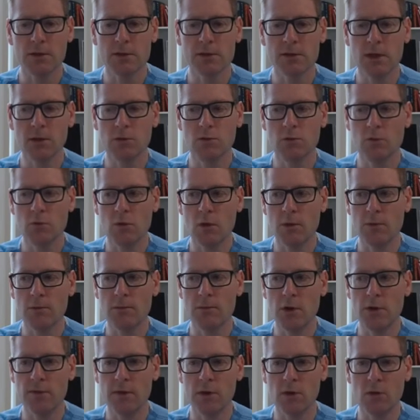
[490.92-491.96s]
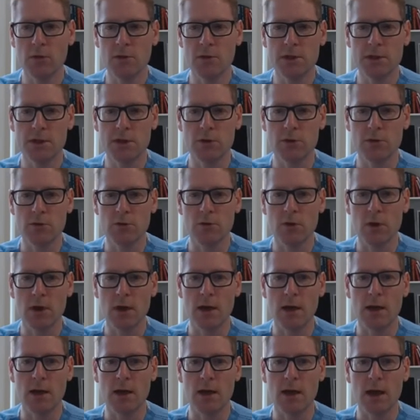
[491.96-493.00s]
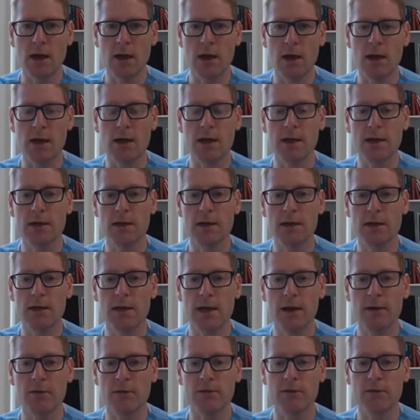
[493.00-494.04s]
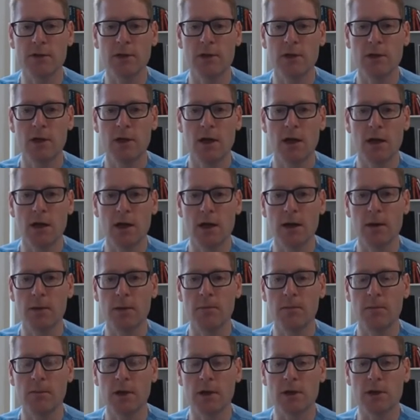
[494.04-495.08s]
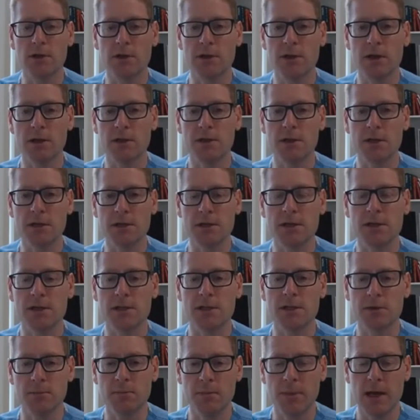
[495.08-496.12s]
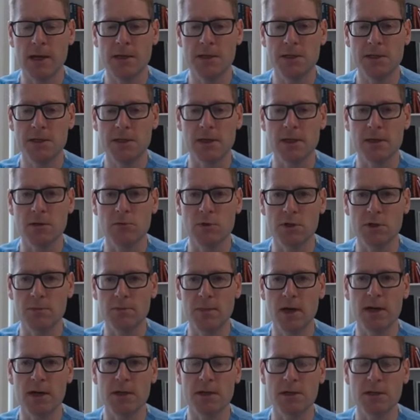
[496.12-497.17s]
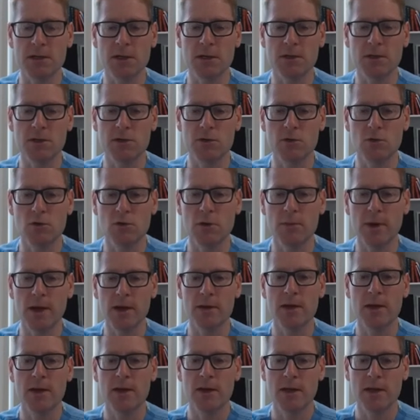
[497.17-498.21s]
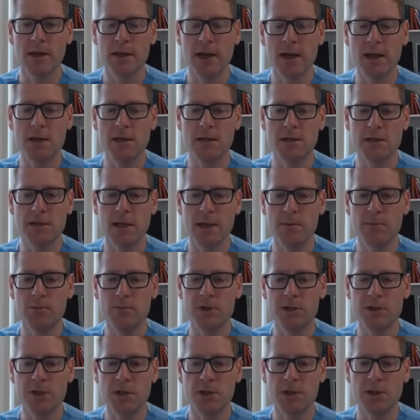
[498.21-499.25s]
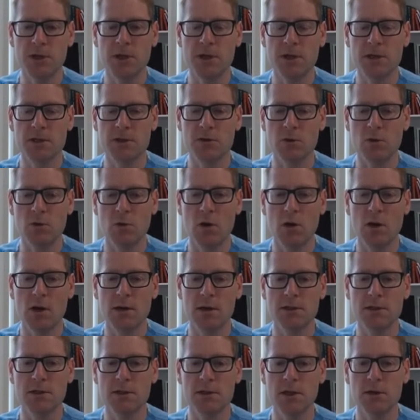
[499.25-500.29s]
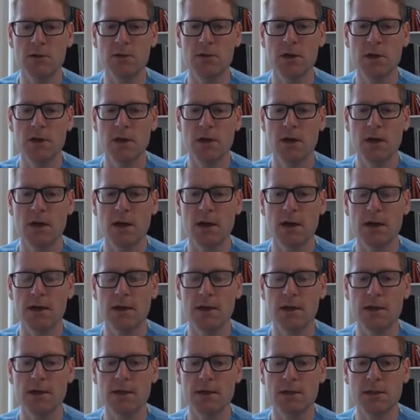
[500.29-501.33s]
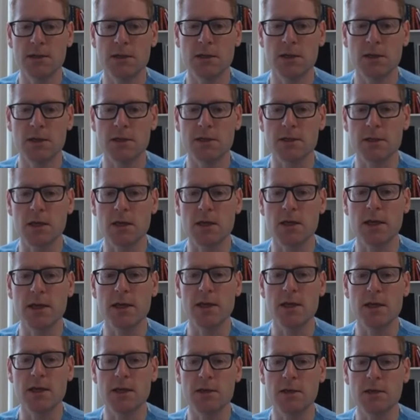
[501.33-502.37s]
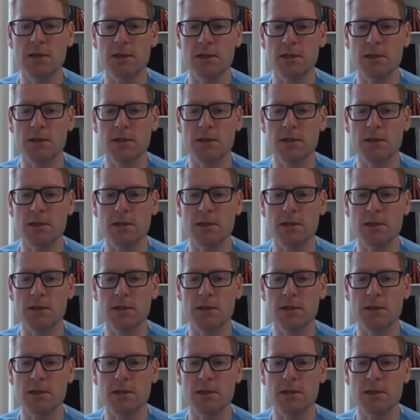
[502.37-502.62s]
So moving on to uh, left um, conducting system pacing, which Marek is going to talk about, again the same position is required. So uh, this is a lead,